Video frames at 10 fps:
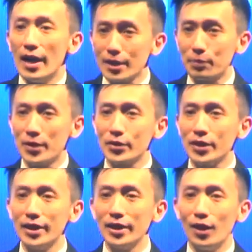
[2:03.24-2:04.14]

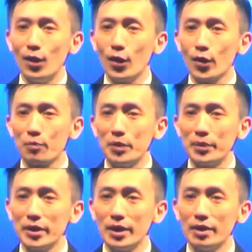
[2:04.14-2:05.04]
Especially a lot of
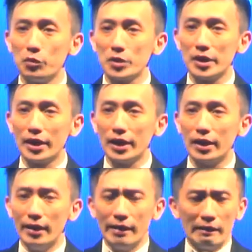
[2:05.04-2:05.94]
people here was thinking,